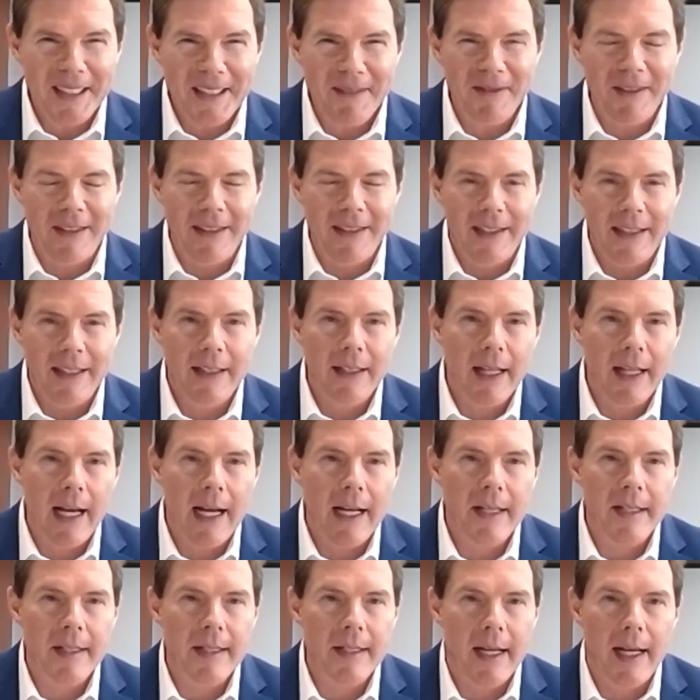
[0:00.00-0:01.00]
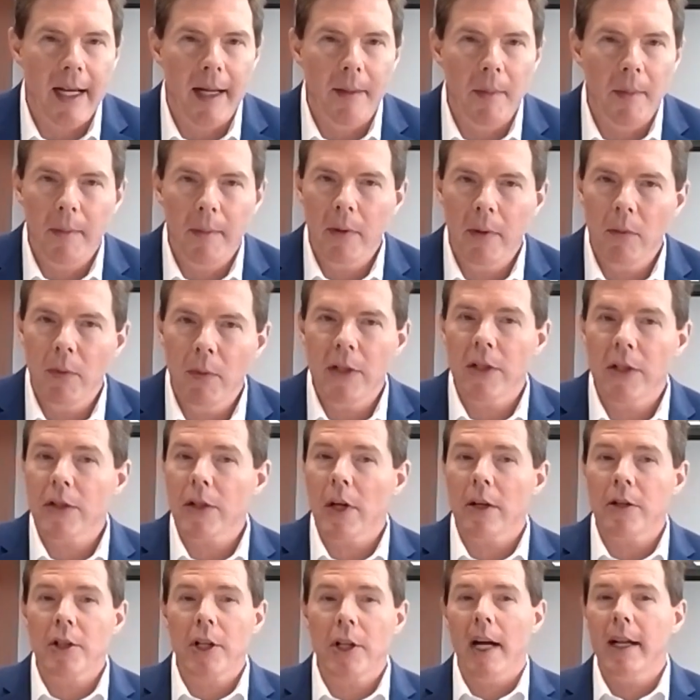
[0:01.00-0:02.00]
different than last time. I mean, we just
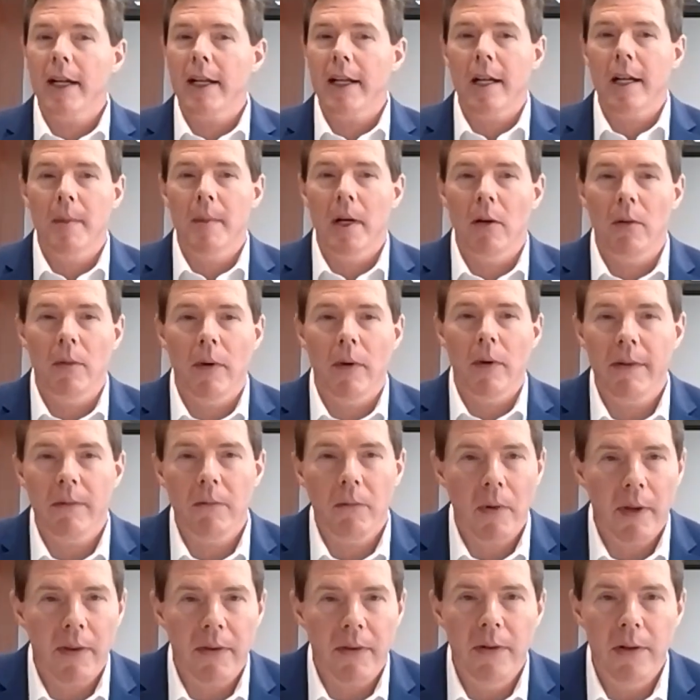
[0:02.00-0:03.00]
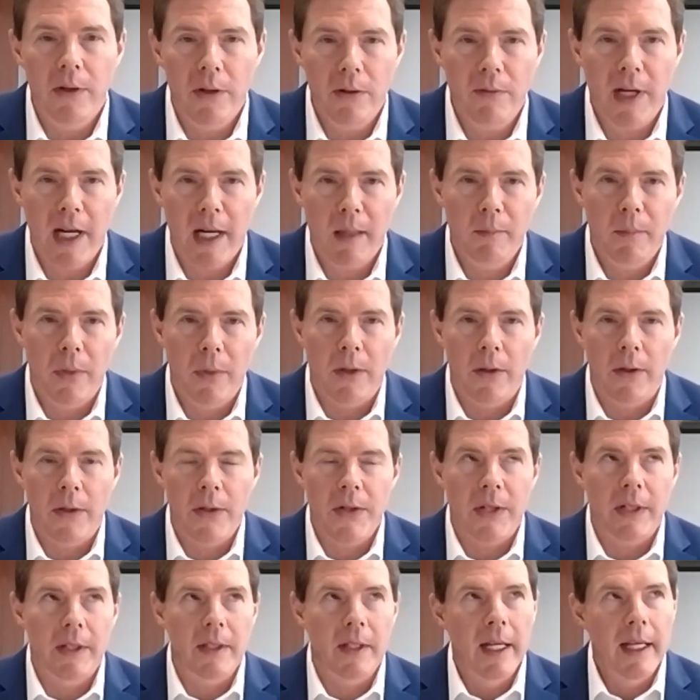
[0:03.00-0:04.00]
saw China come out with new
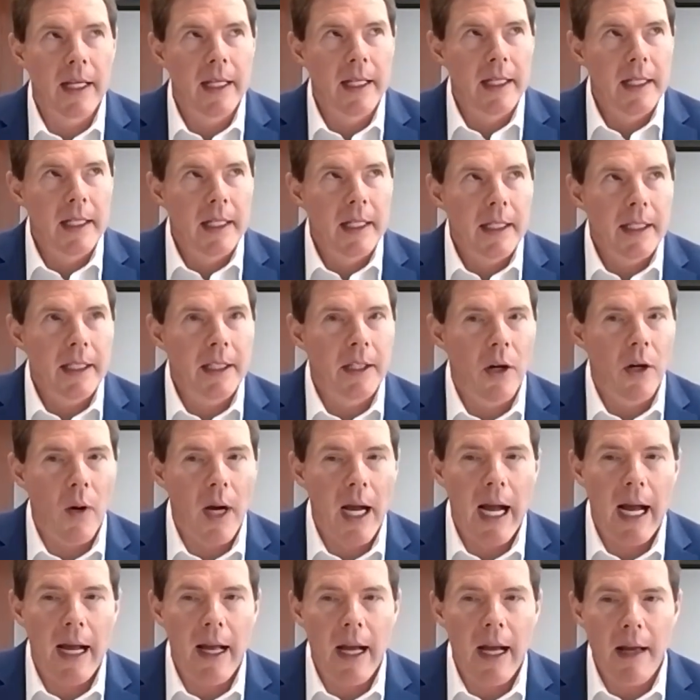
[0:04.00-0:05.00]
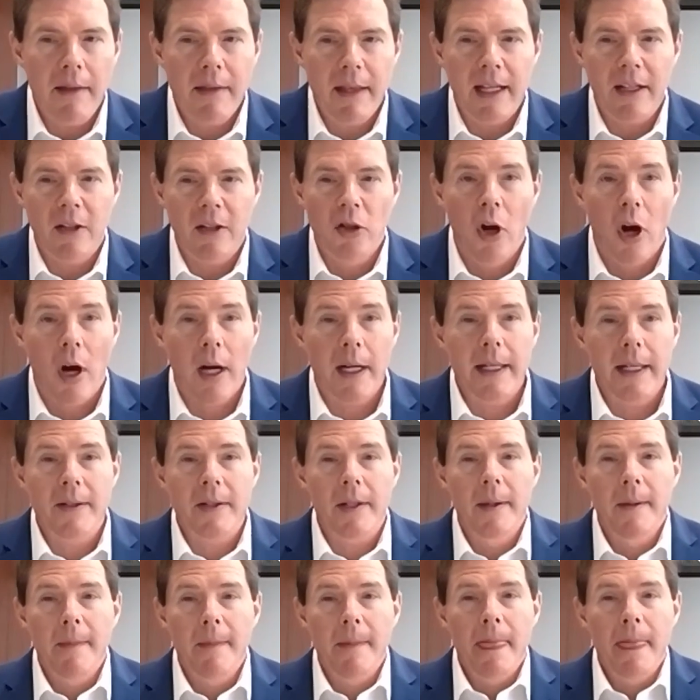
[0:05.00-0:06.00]
numbers, and I think not
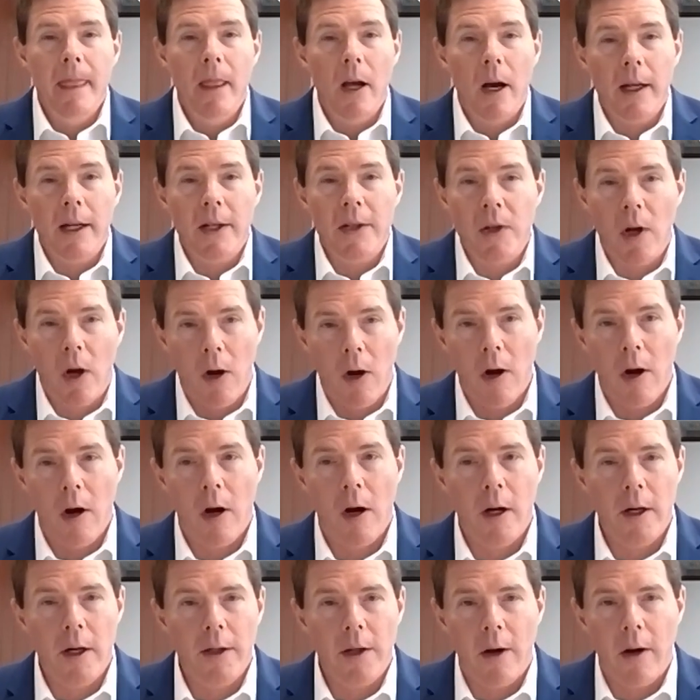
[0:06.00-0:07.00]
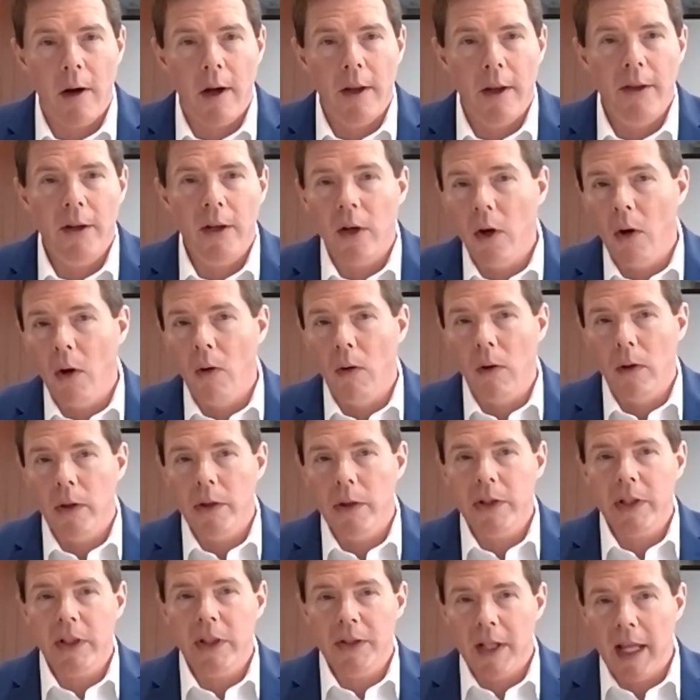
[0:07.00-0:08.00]
as hard on the
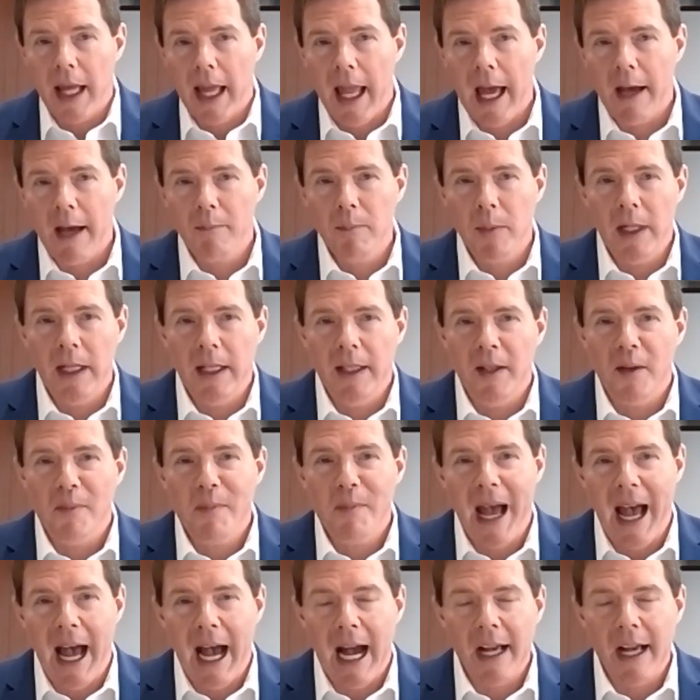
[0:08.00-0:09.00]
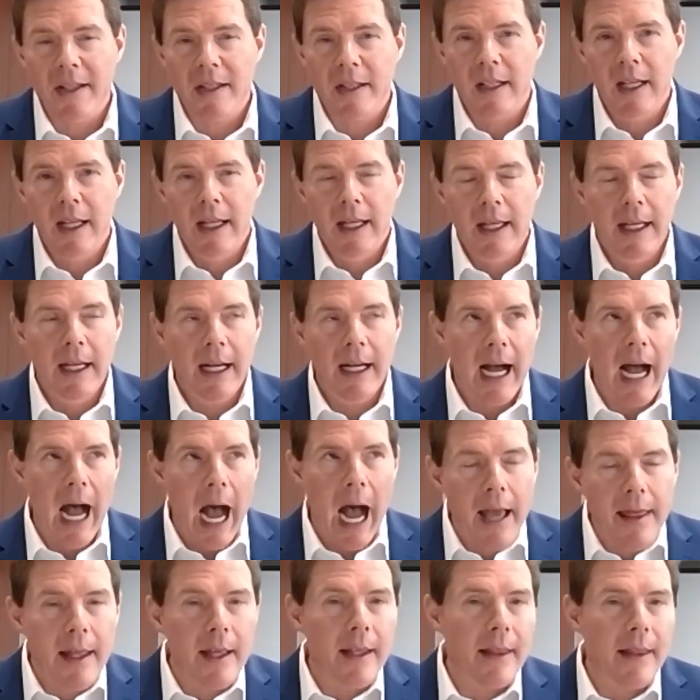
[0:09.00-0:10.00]
goals as they have been in the past.
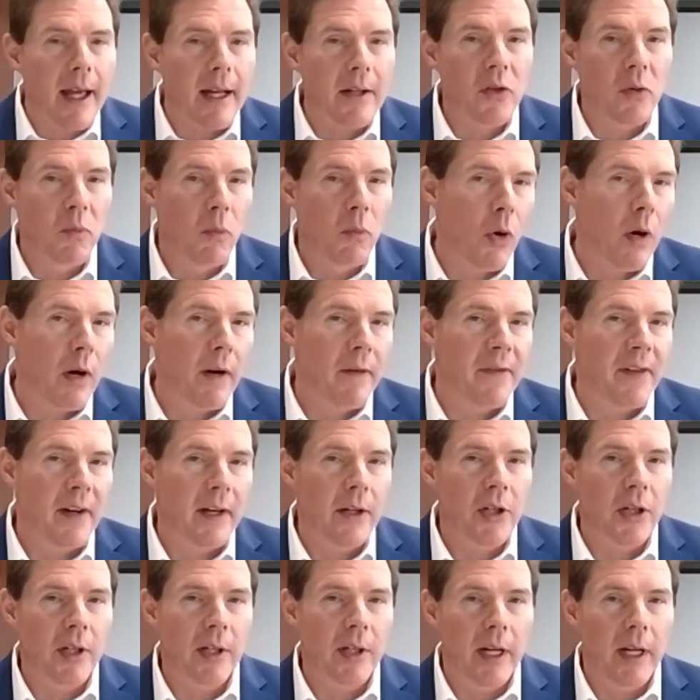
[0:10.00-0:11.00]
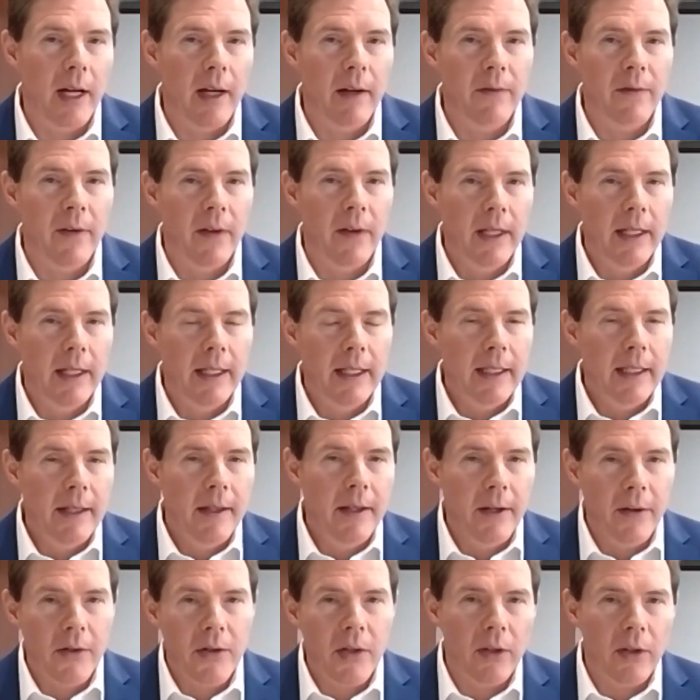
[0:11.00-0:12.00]
I think that's more a function of
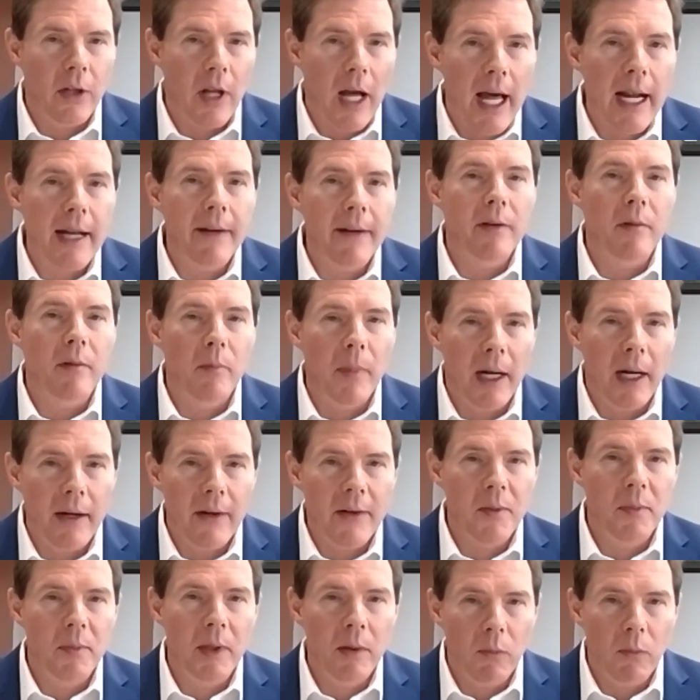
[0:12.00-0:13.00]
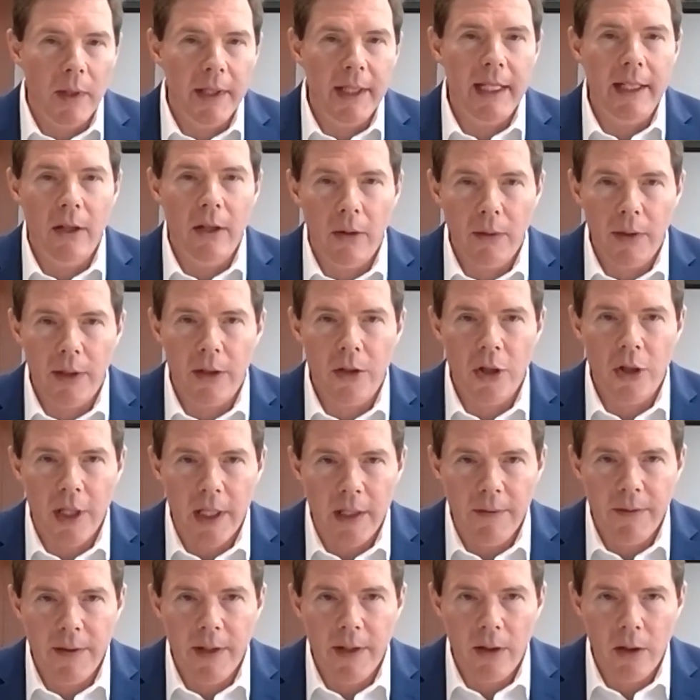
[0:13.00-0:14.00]
there's a lot of embarrassment when they don't
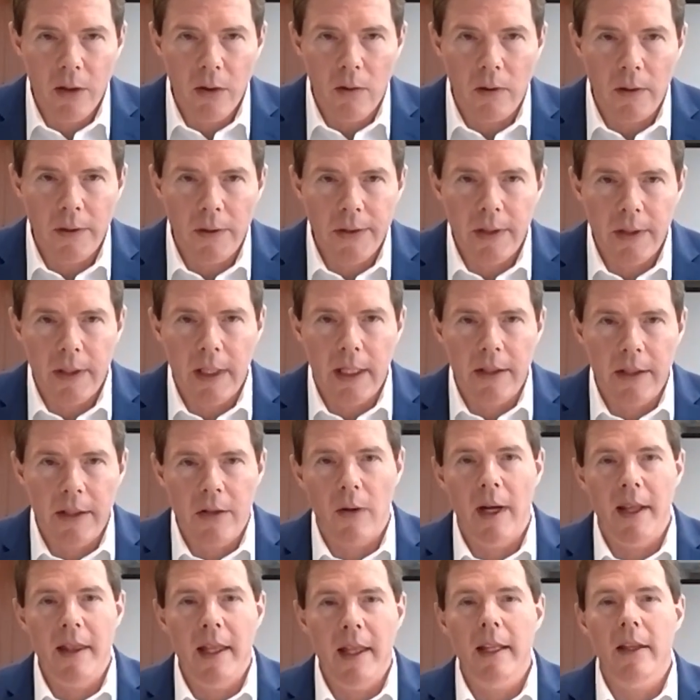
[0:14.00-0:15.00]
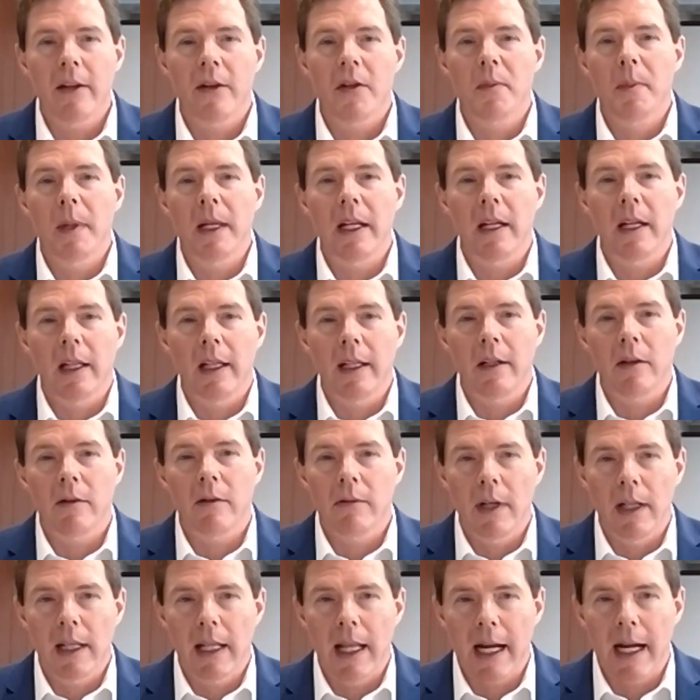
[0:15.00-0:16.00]
achieve their goals. And so I think there's been a little
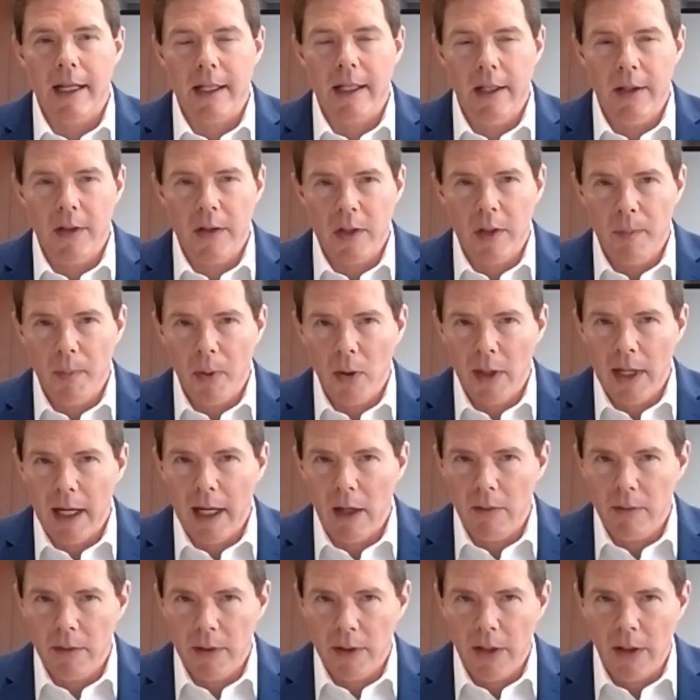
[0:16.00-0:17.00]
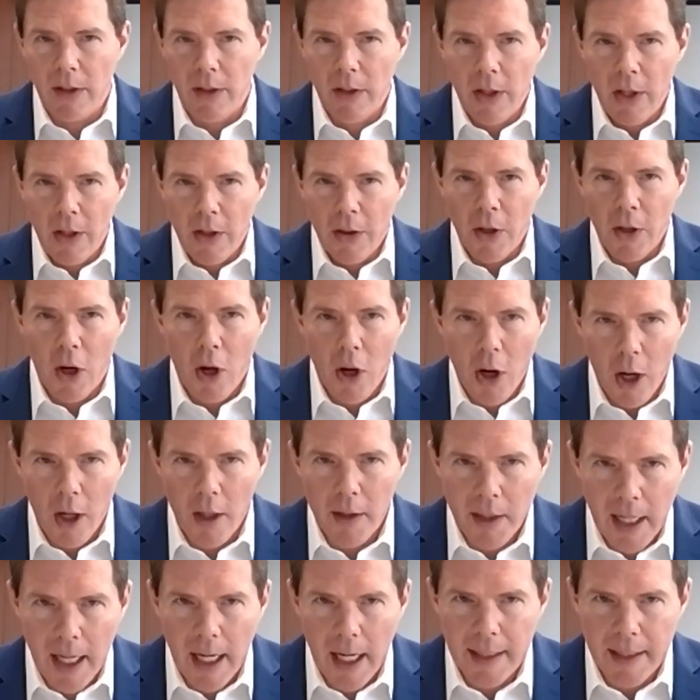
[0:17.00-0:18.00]
reluctance to put out the
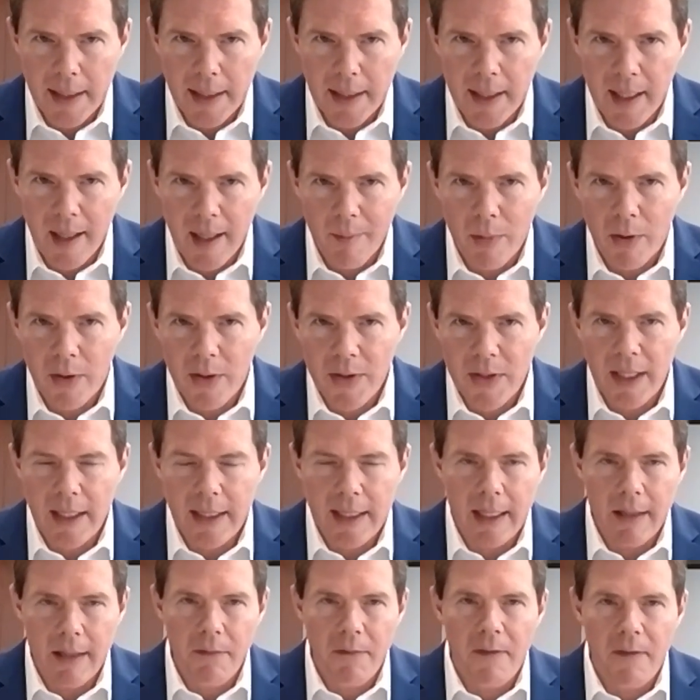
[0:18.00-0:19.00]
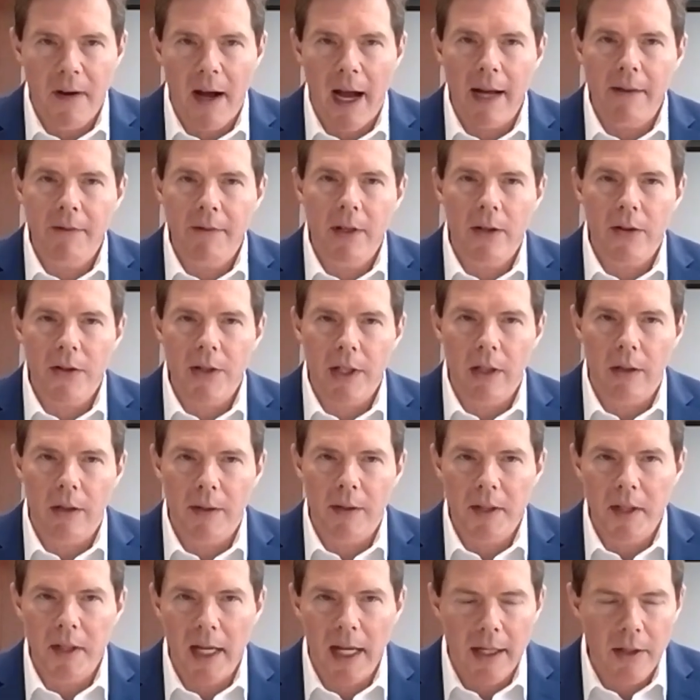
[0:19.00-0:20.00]
hard kind of numbers they did 5 years ago
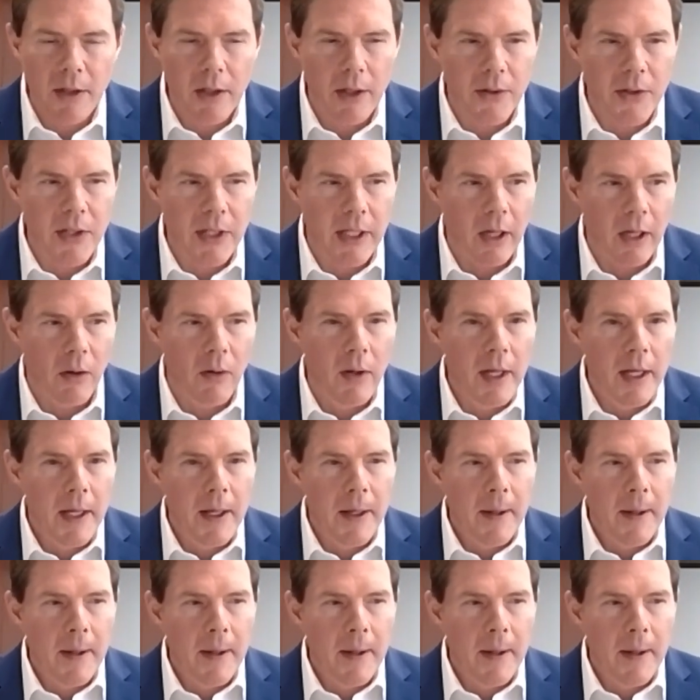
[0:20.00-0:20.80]
and 10 years ago.